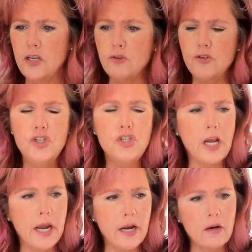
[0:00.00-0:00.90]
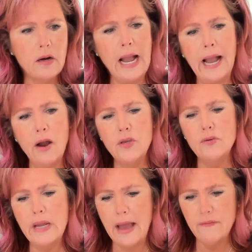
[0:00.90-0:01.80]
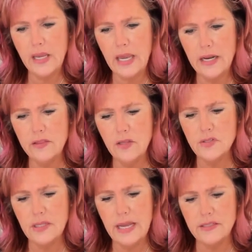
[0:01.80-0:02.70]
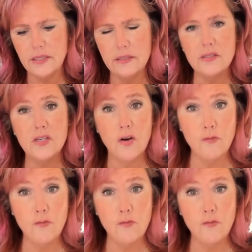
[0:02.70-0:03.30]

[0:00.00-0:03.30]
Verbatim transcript: you share how you navigated those lessons.